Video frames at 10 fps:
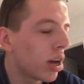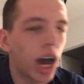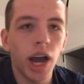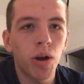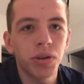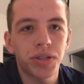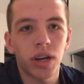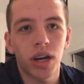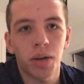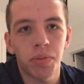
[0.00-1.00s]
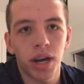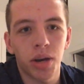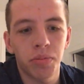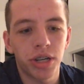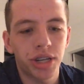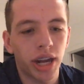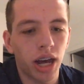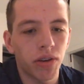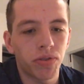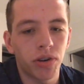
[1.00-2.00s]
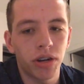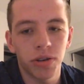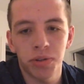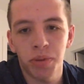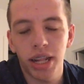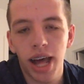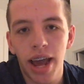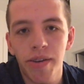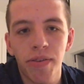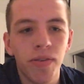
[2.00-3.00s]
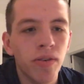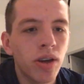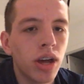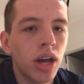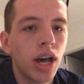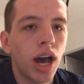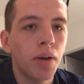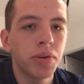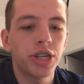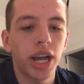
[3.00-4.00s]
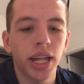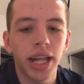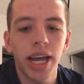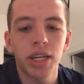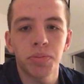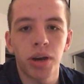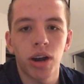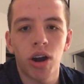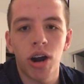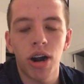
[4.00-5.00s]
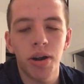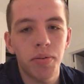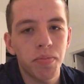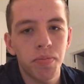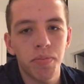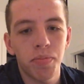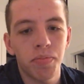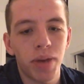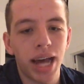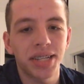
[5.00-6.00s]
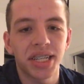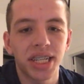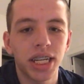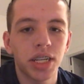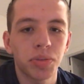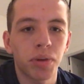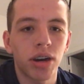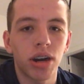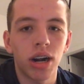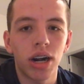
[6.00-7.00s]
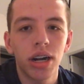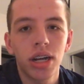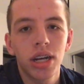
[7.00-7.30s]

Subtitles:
I always talk about how much California is my life, how much LA is my heart, and Pasadena is my heart.